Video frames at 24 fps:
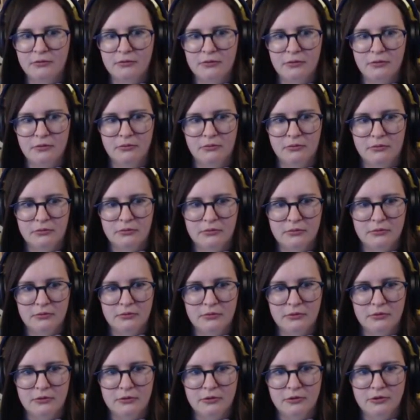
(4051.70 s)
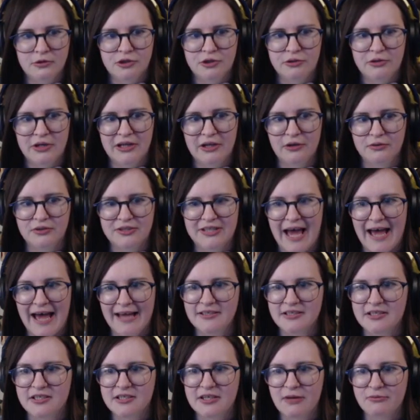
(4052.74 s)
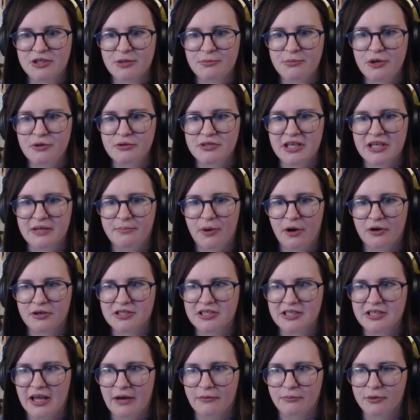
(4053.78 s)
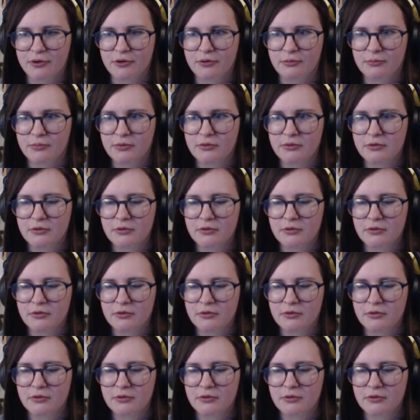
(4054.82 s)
Ooh. Doing a little dance. There was a music box in that room.